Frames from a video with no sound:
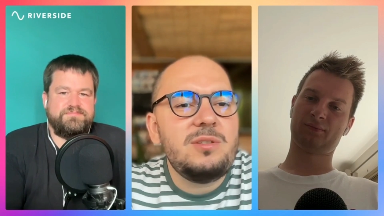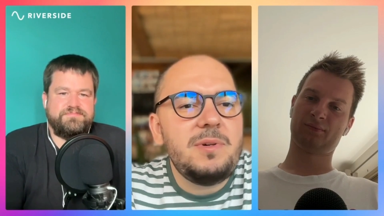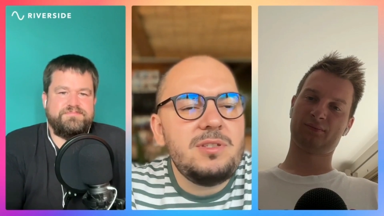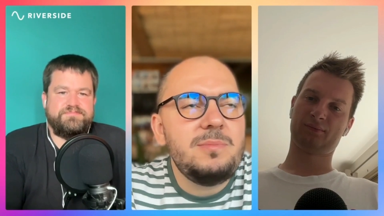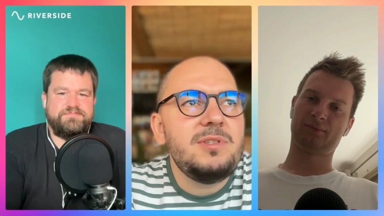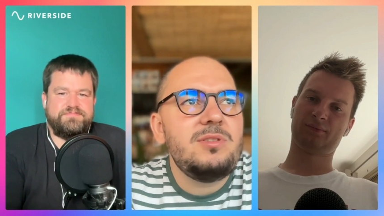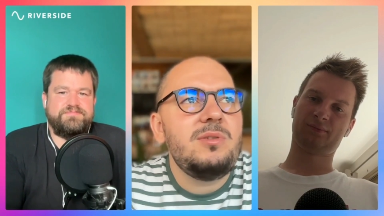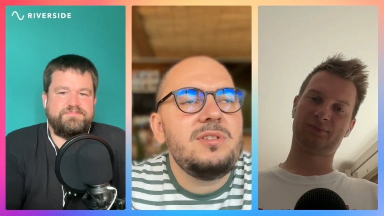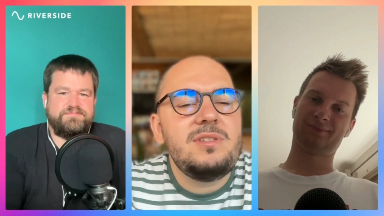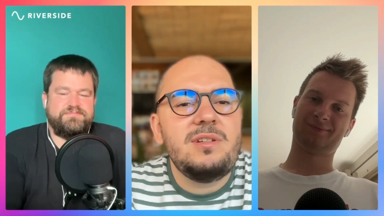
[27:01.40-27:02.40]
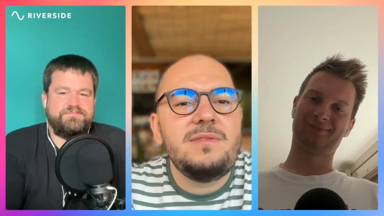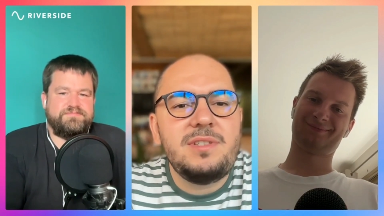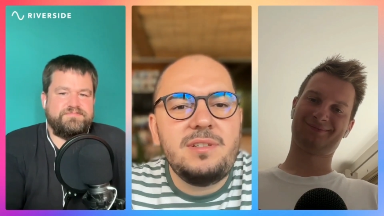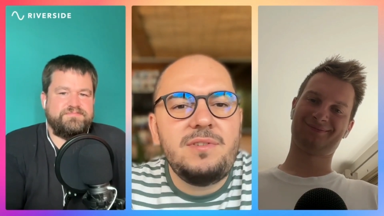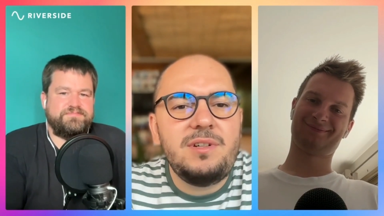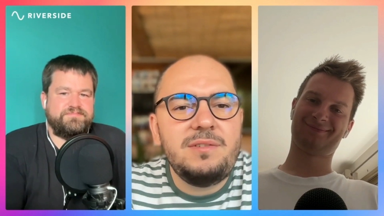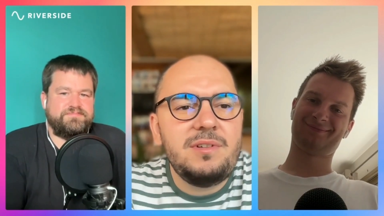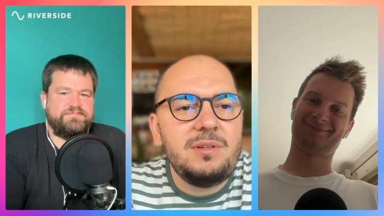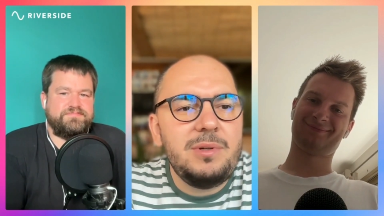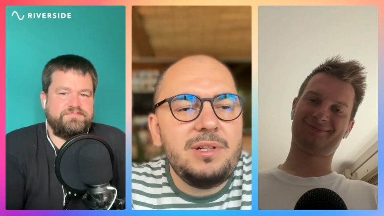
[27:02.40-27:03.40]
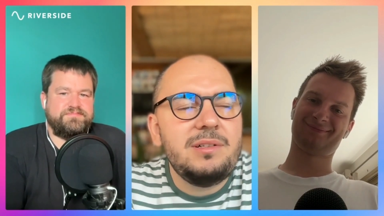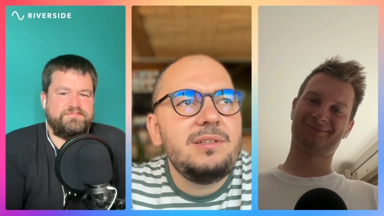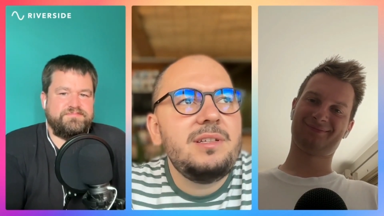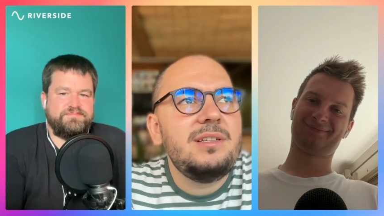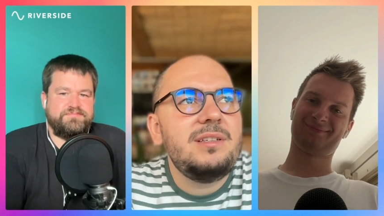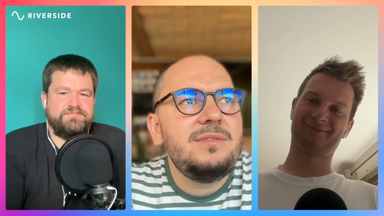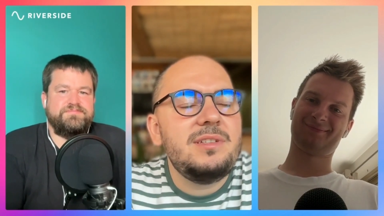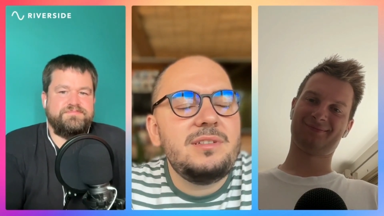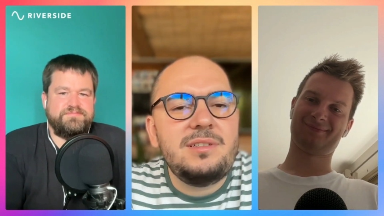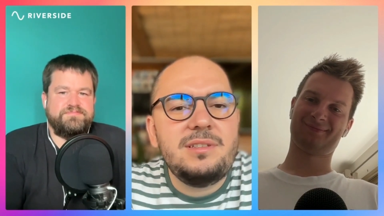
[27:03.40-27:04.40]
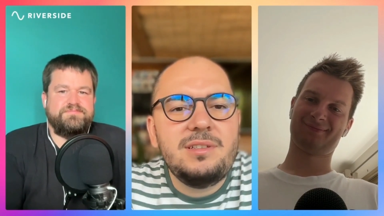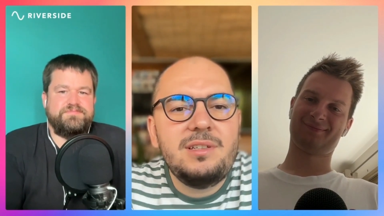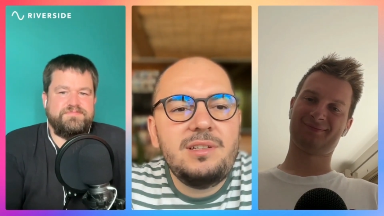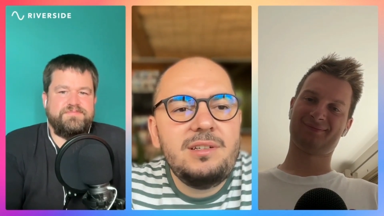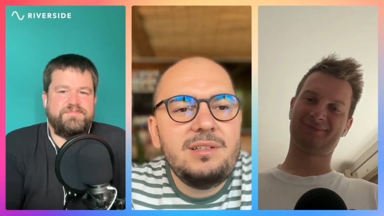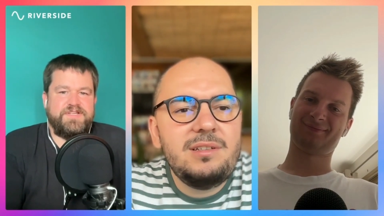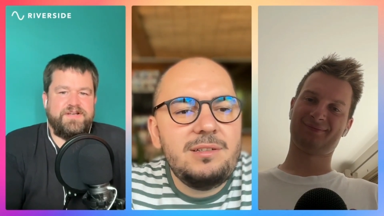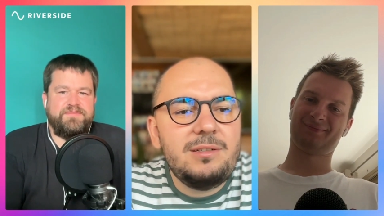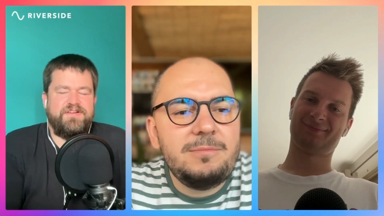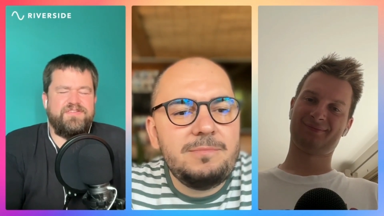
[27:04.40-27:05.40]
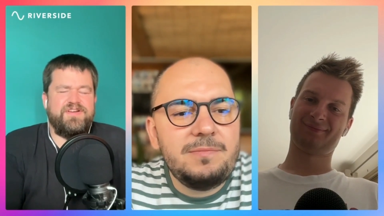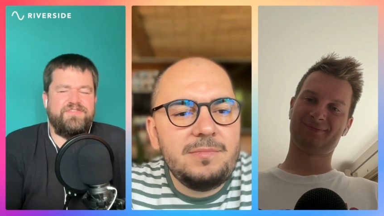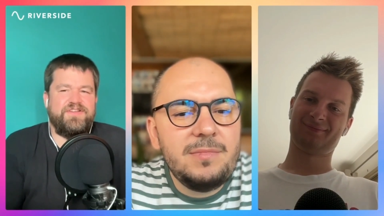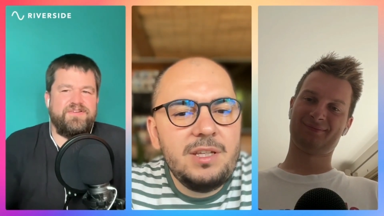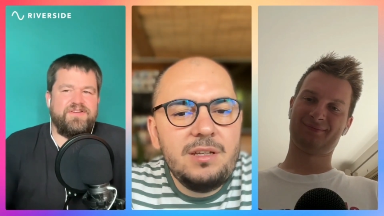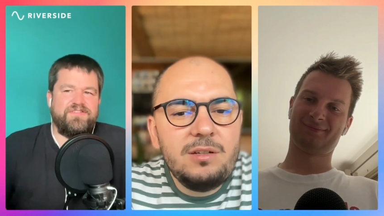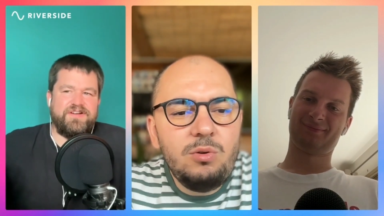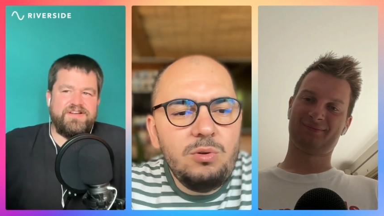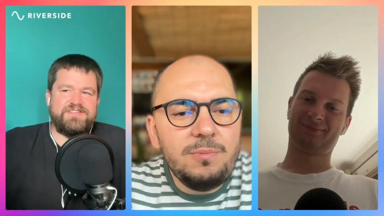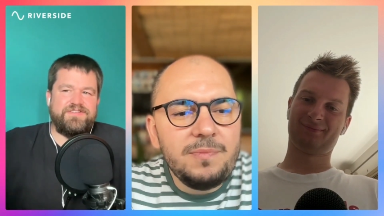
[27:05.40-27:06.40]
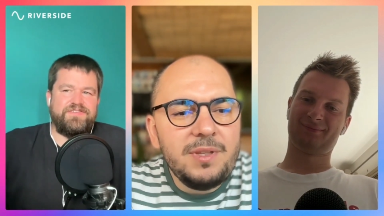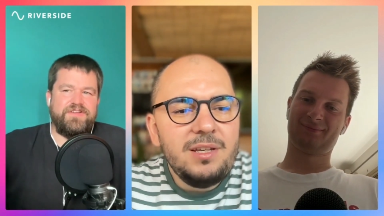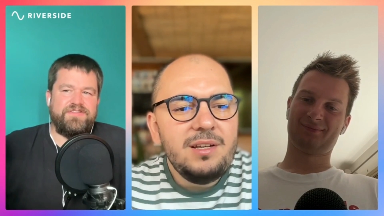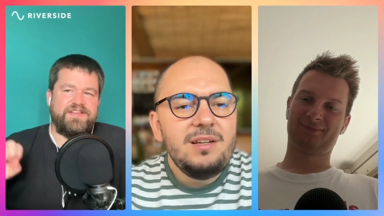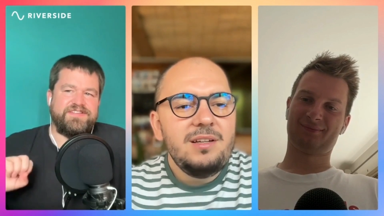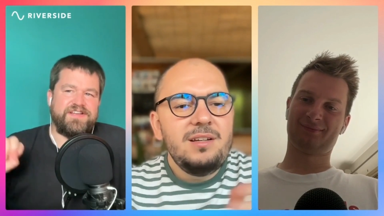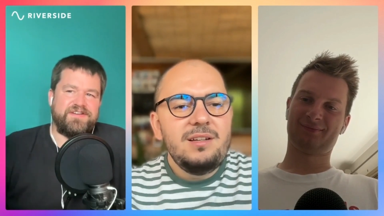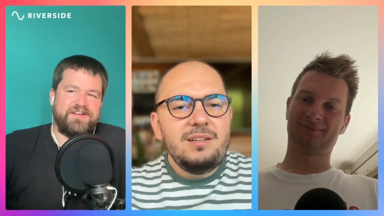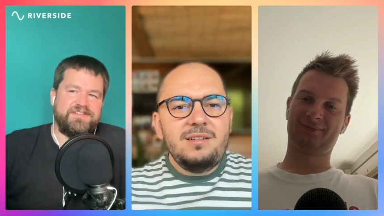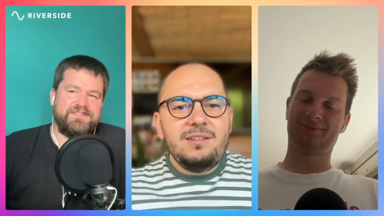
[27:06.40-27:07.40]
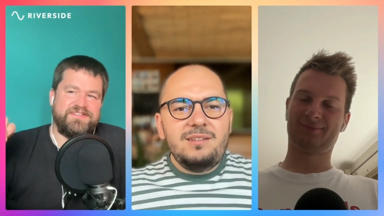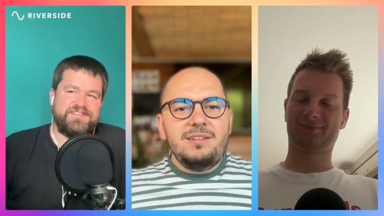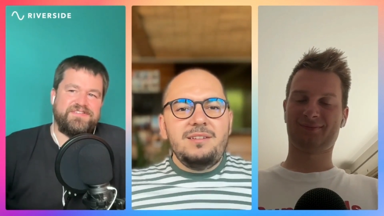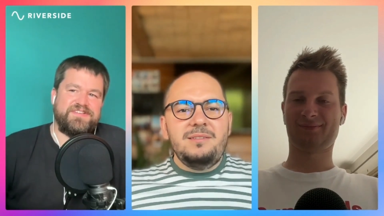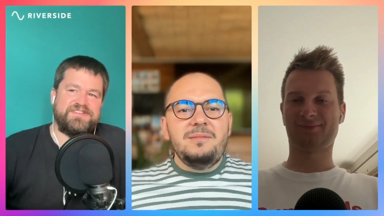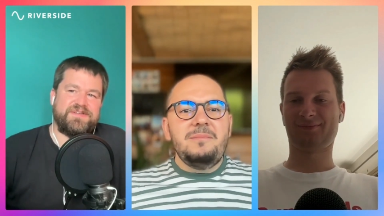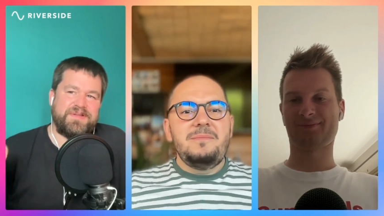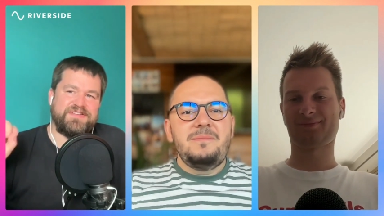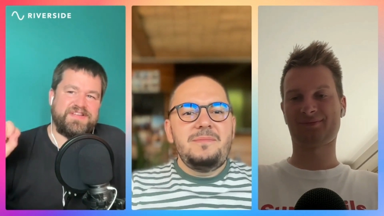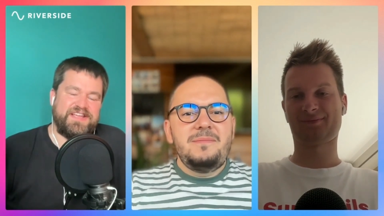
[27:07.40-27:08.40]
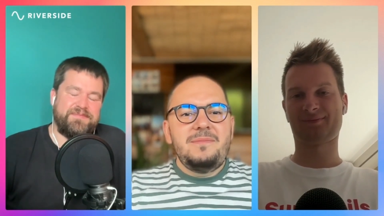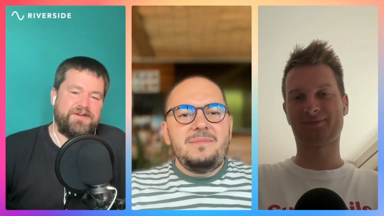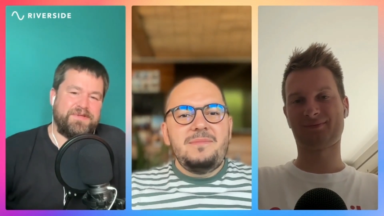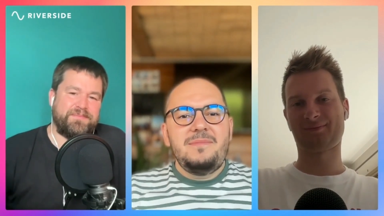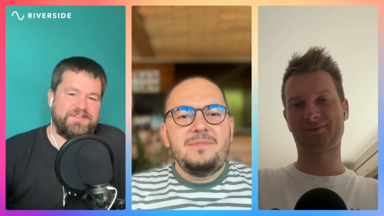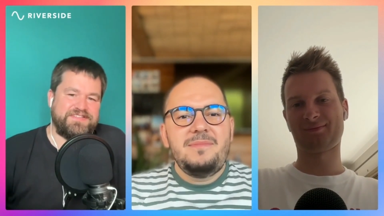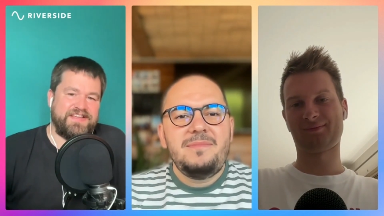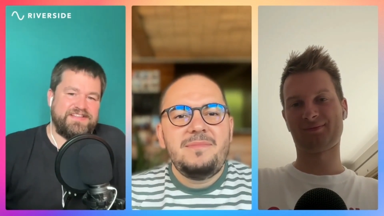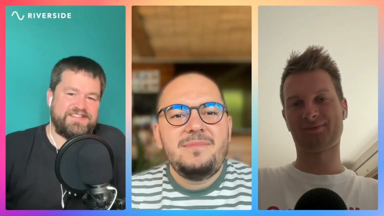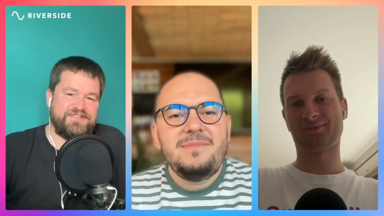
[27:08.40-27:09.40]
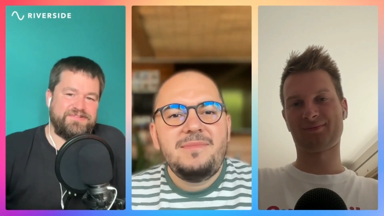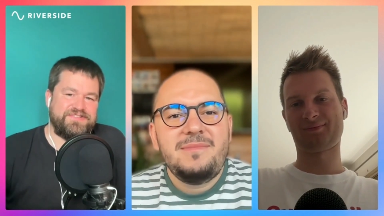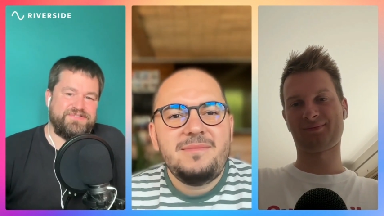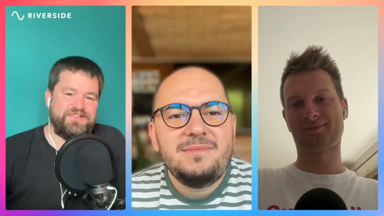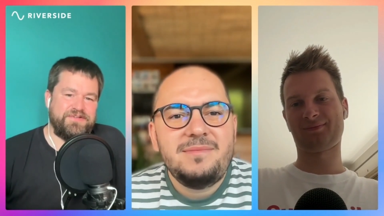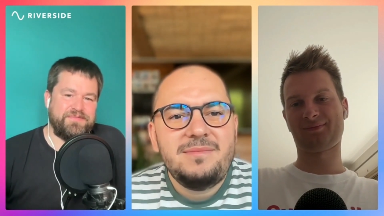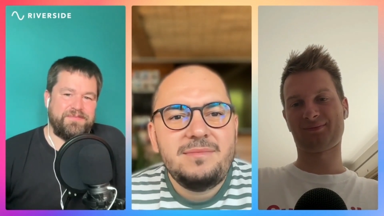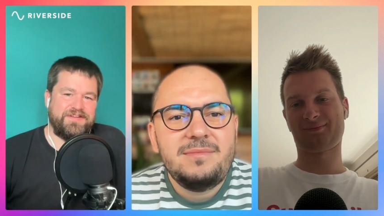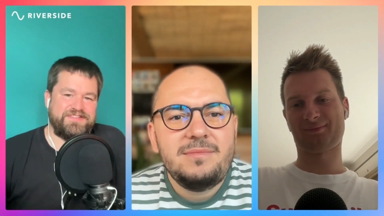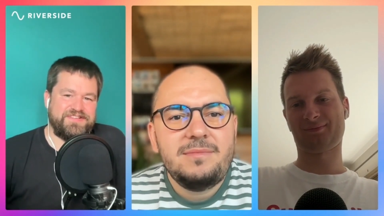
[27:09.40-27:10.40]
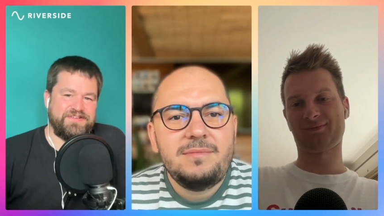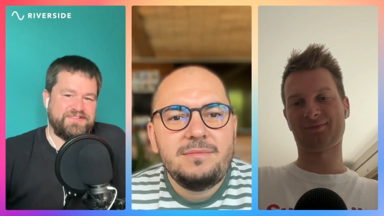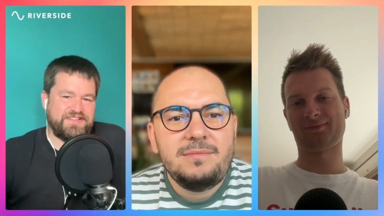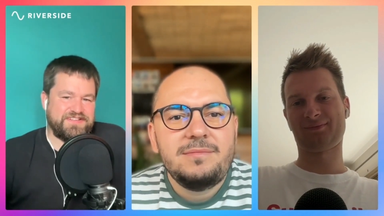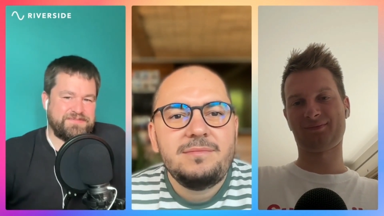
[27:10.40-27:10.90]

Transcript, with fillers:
Speaker 1: possible so you can service it very very well yeah definitely yeah um,
Speaker 2: i've got a few i've got cool. a list of a few things i'm going to sort of just to be able to email people and say here's a cool tool you might be able to use in the